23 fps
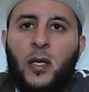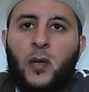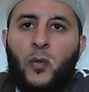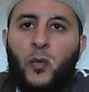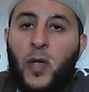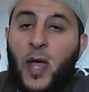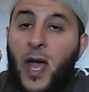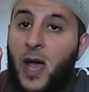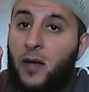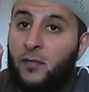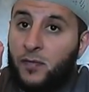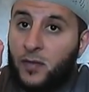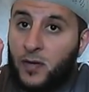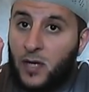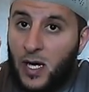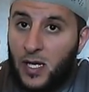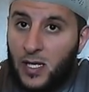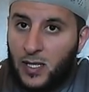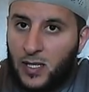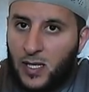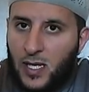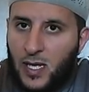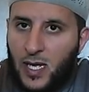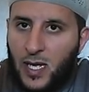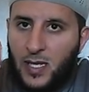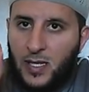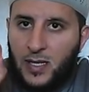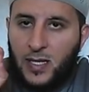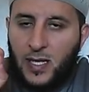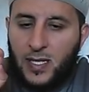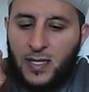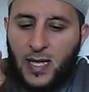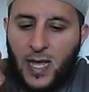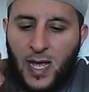We have qalqala
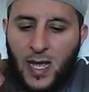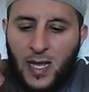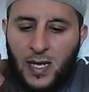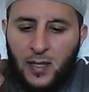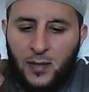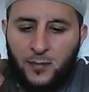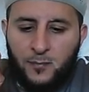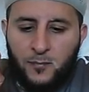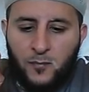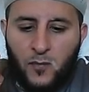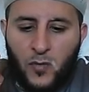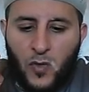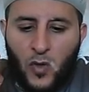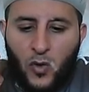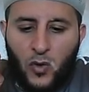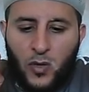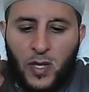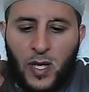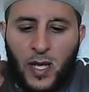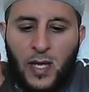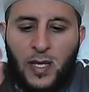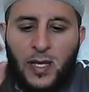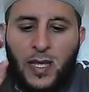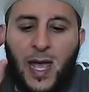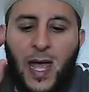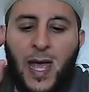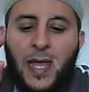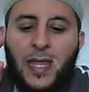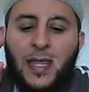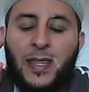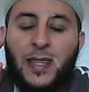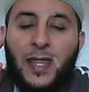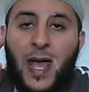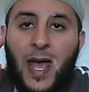in the dal. Okay,
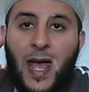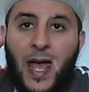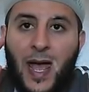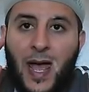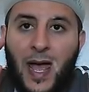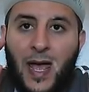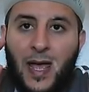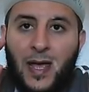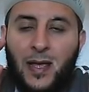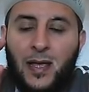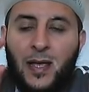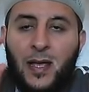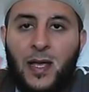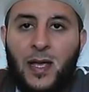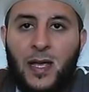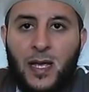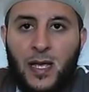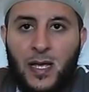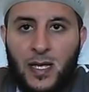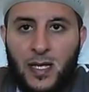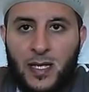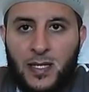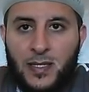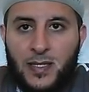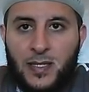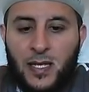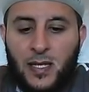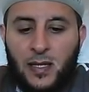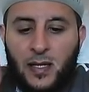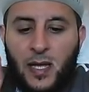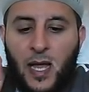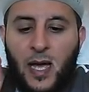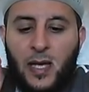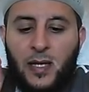and the ha is
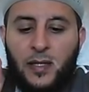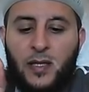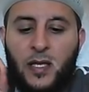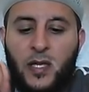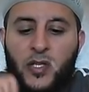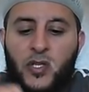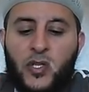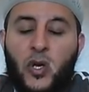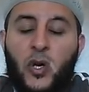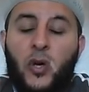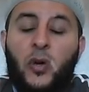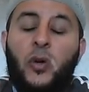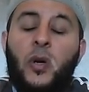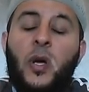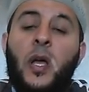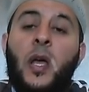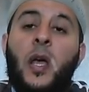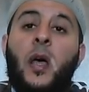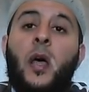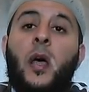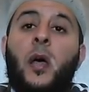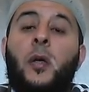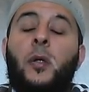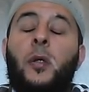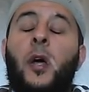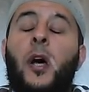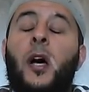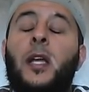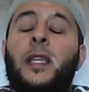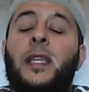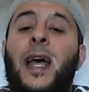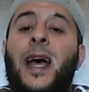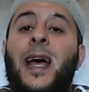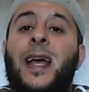light. So,
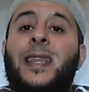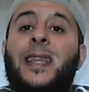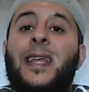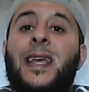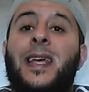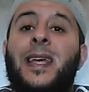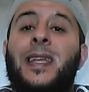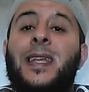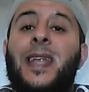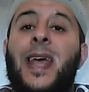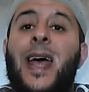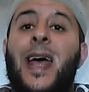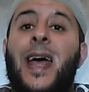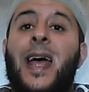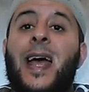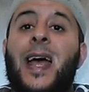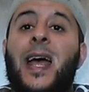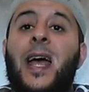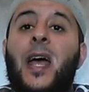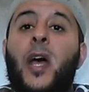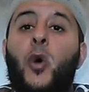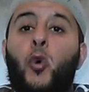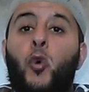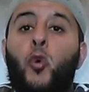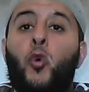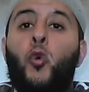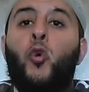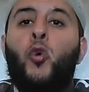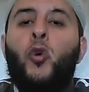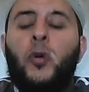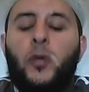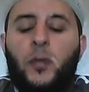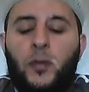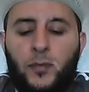radadnahu.